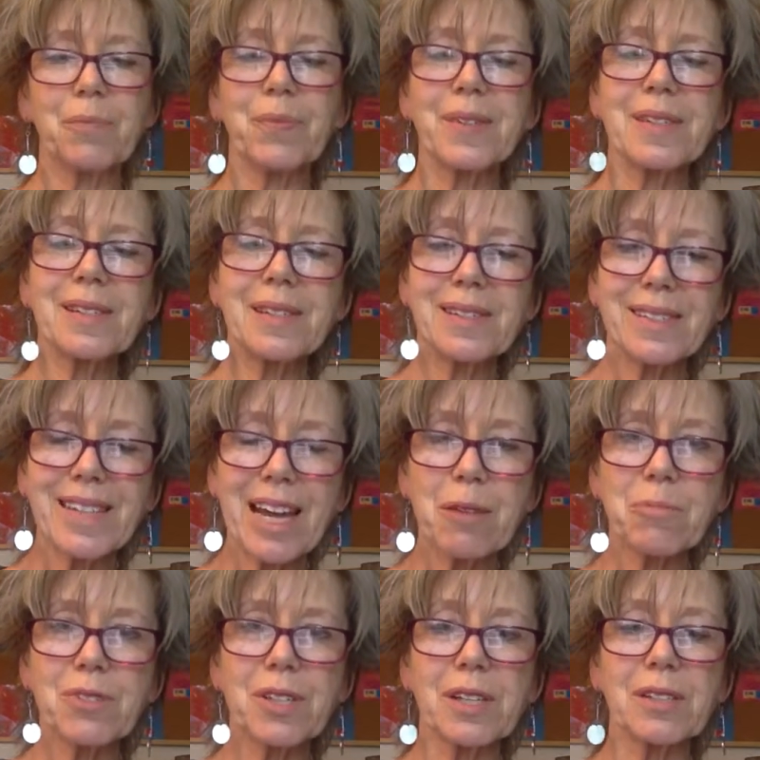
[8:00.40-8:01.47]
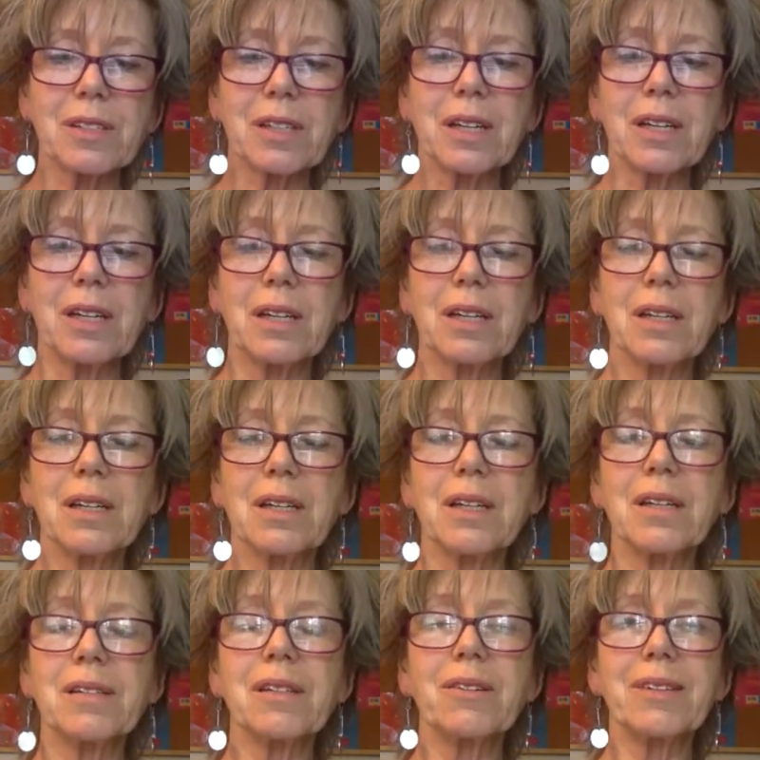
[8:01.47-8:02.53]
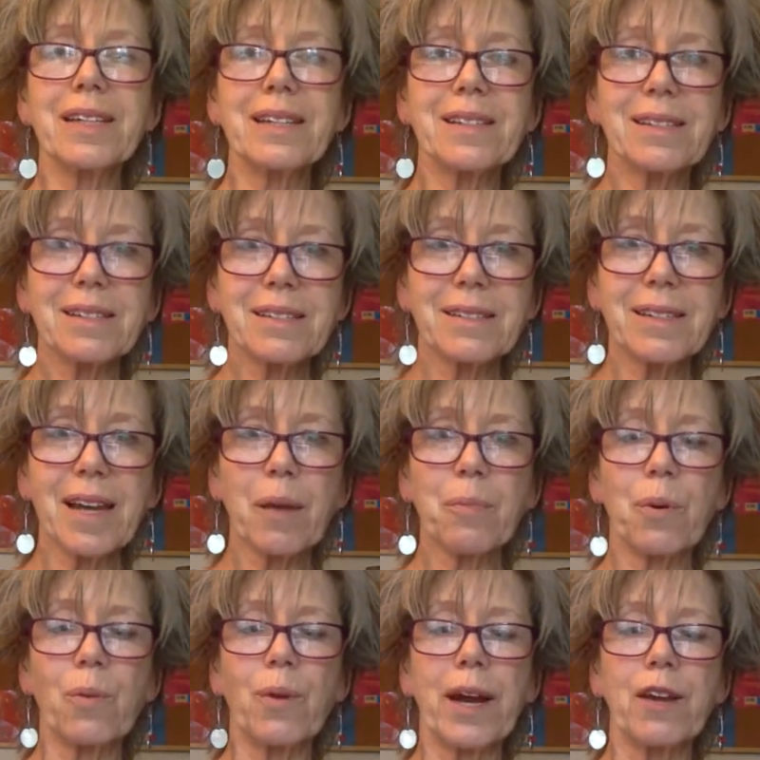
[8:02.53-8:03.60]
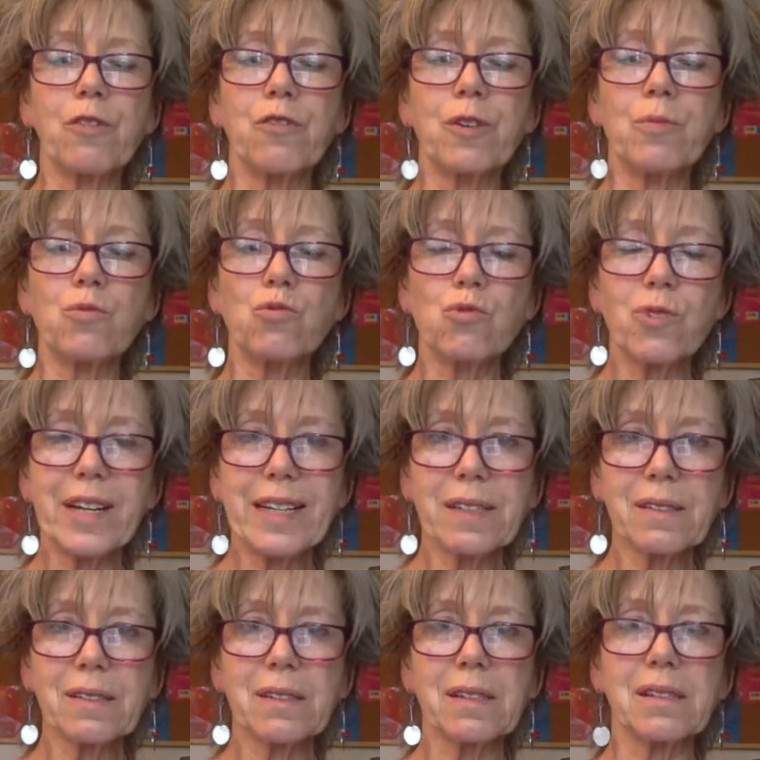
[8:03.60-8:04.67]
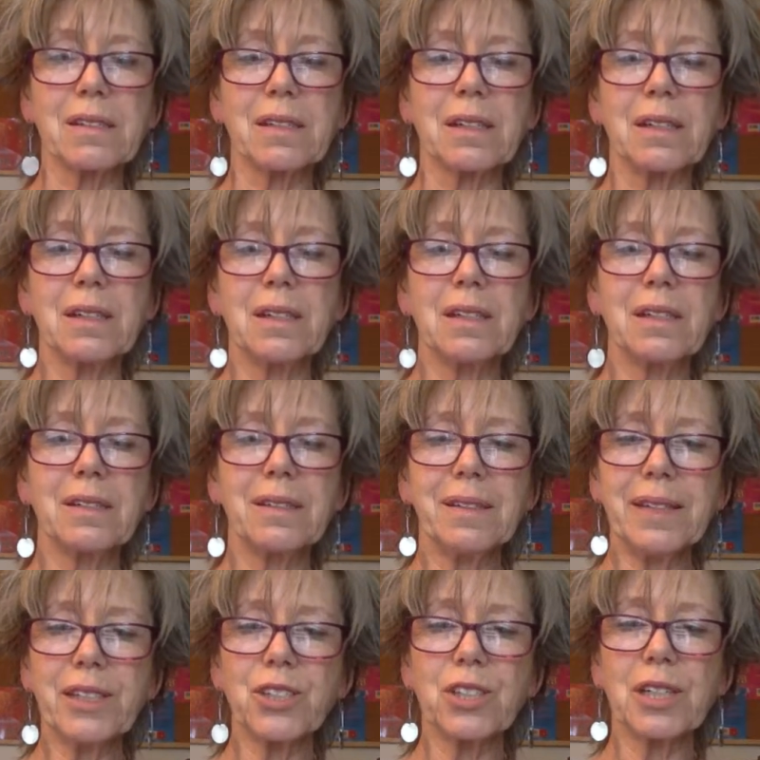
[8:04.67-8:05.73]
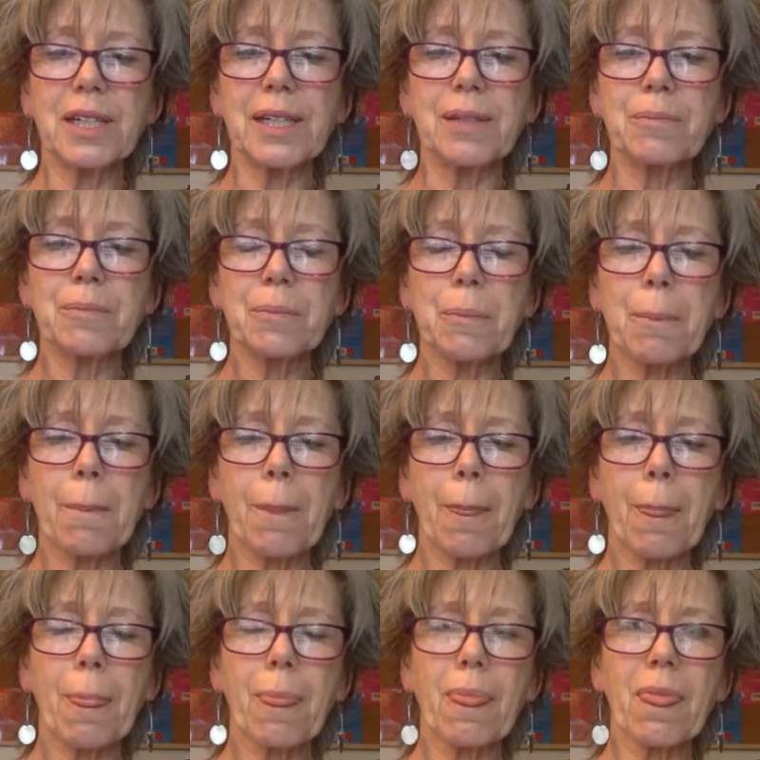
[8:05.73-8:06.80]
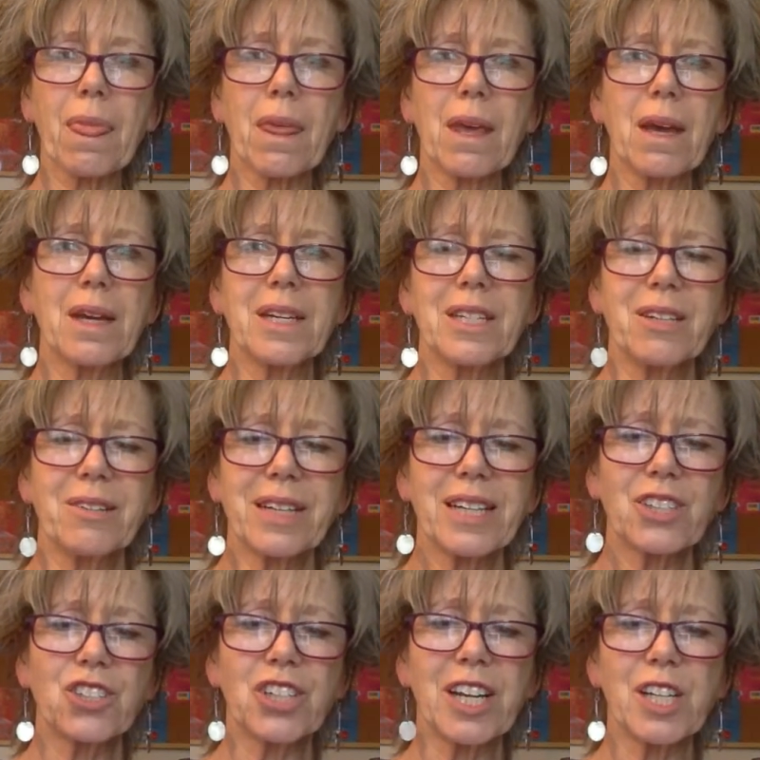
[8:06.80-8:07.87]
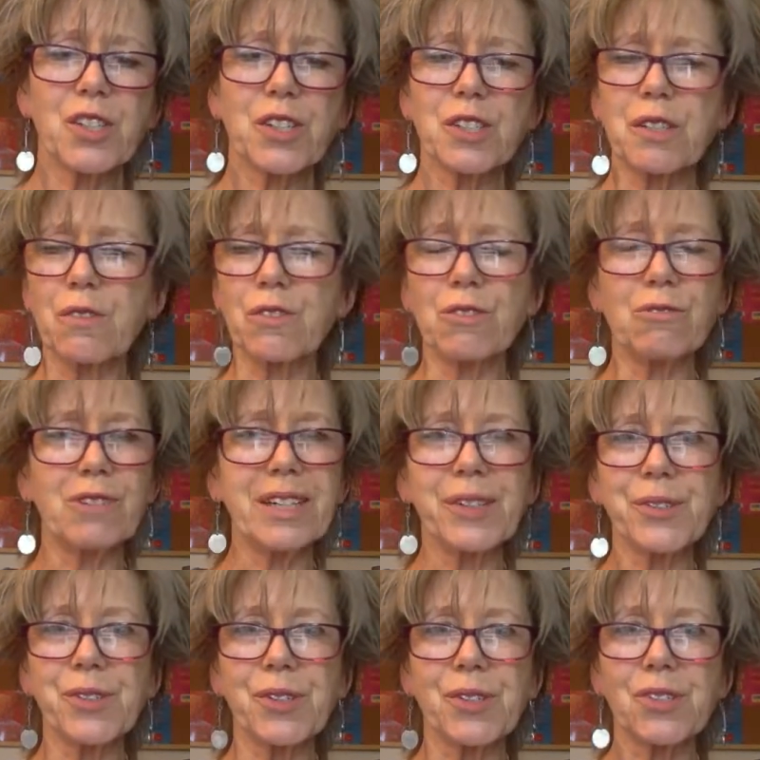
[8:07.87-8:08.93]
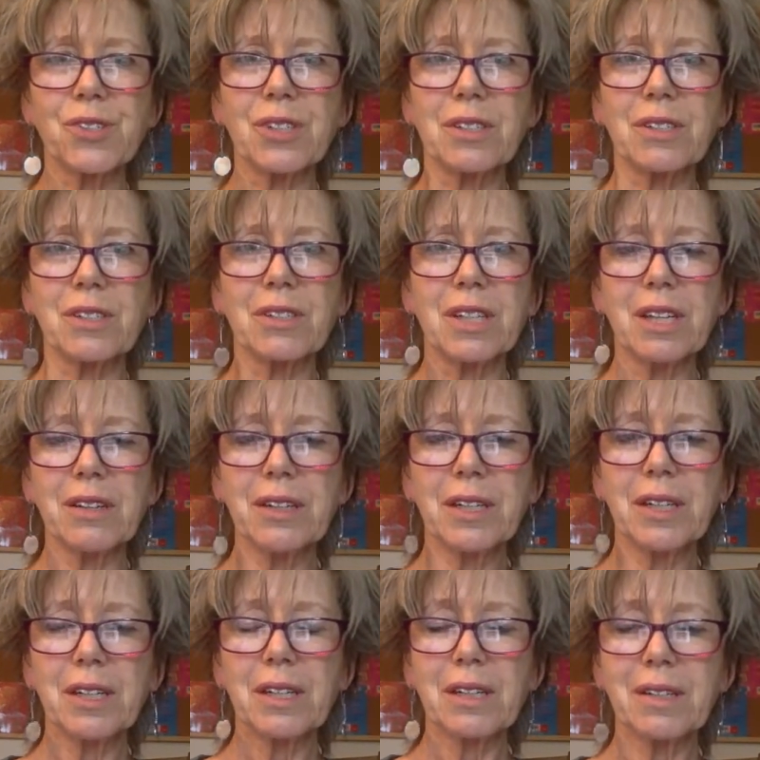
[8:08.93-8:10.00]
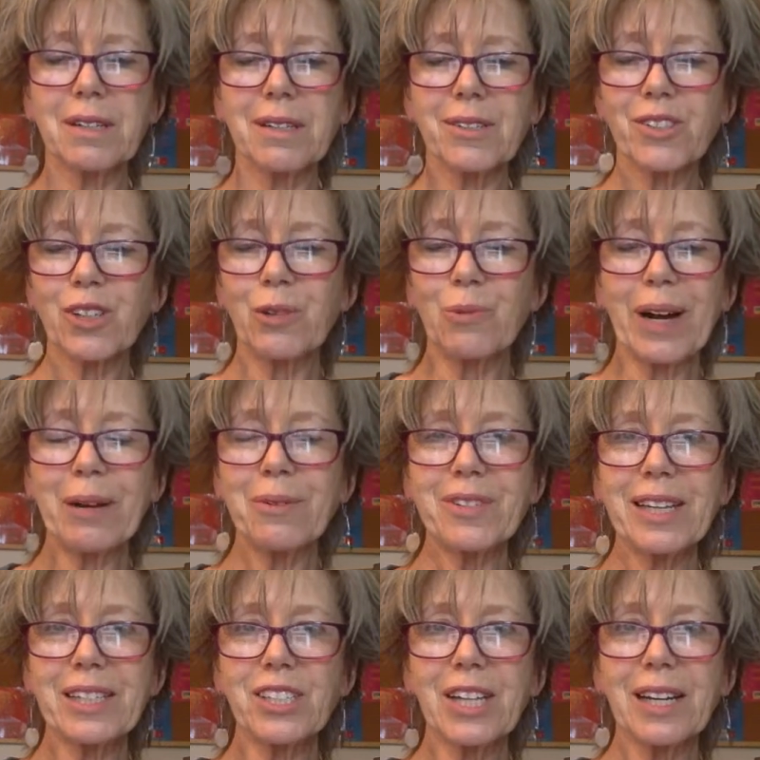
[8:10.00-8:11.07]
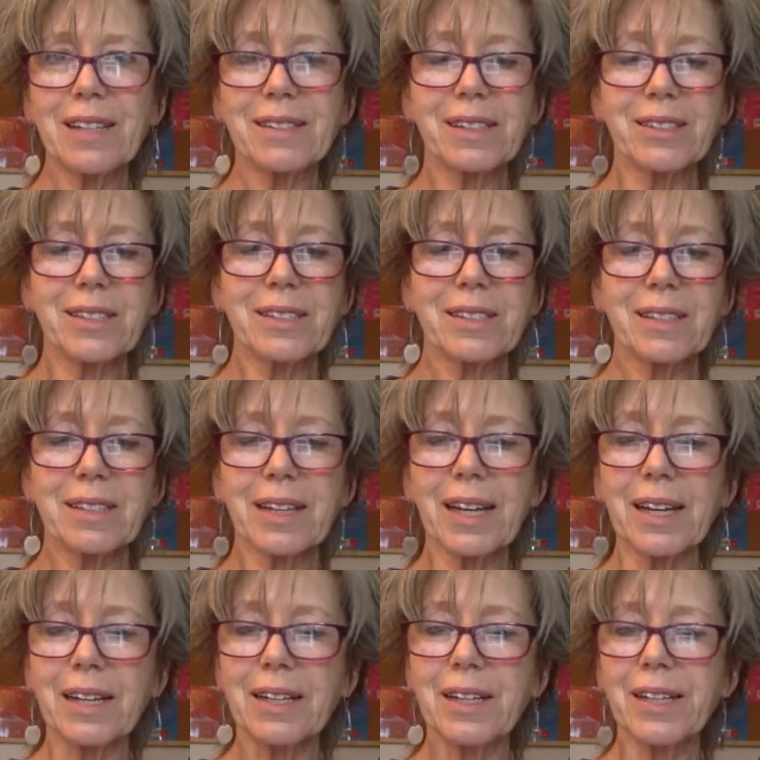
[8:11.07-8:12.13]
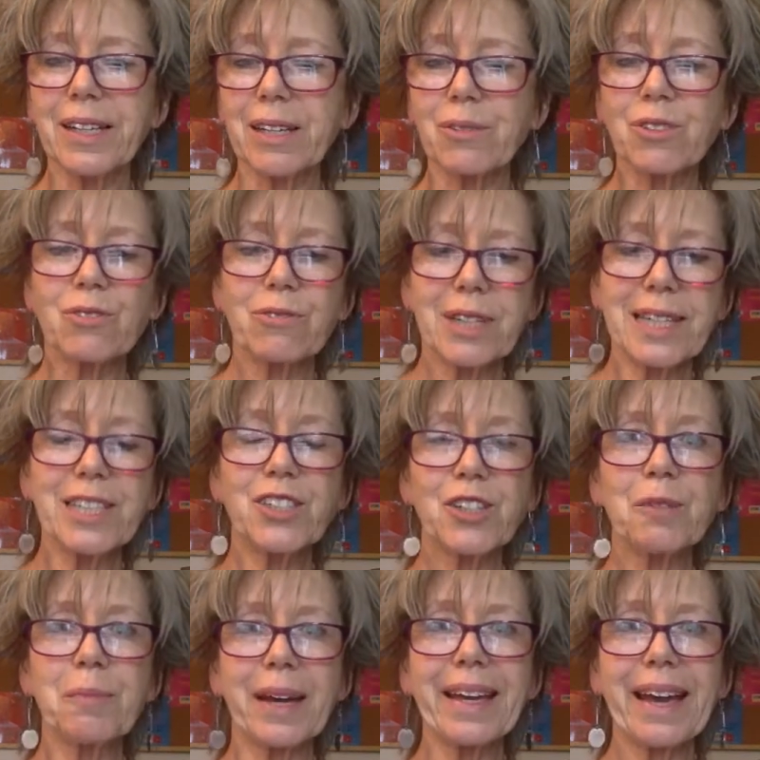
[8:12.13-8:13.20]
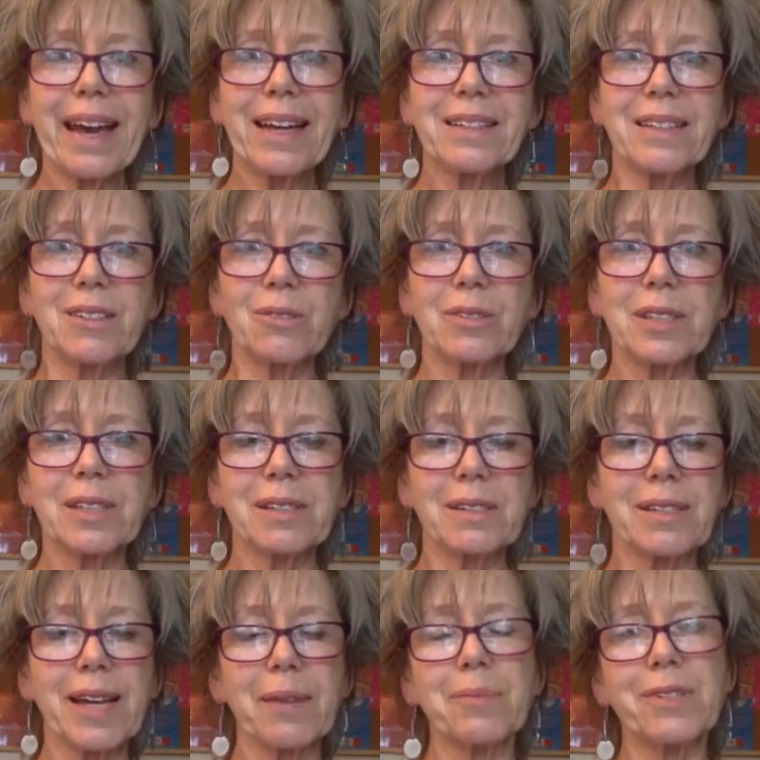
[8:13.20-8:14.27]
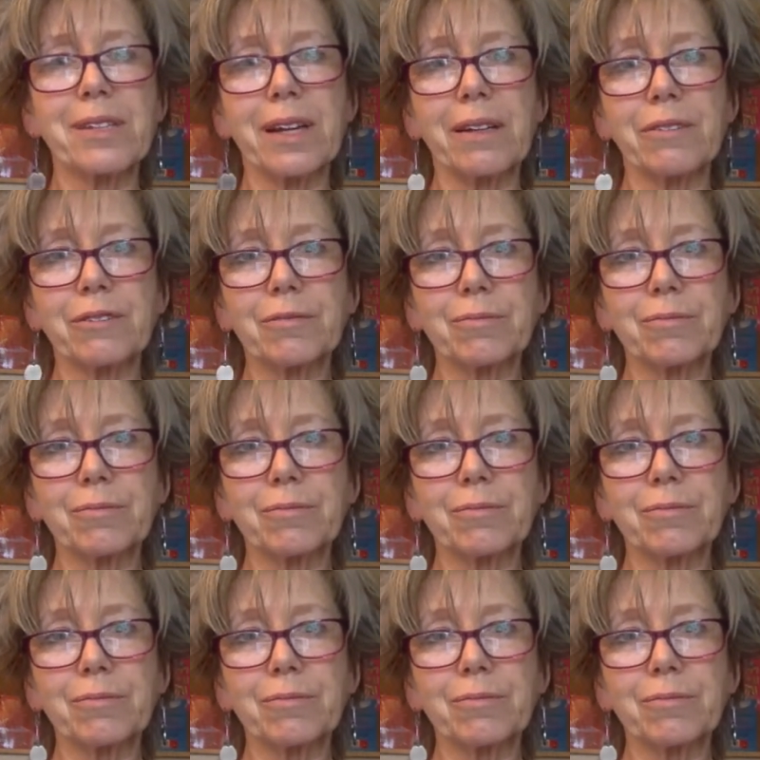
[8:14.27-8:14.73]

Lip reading: and stepsister is only a step away from real sister, literally. And you don't get jealous because of your real sister, do you? So why was I jealous? I just didn't get it. It was really doing my head in, all this step stuff.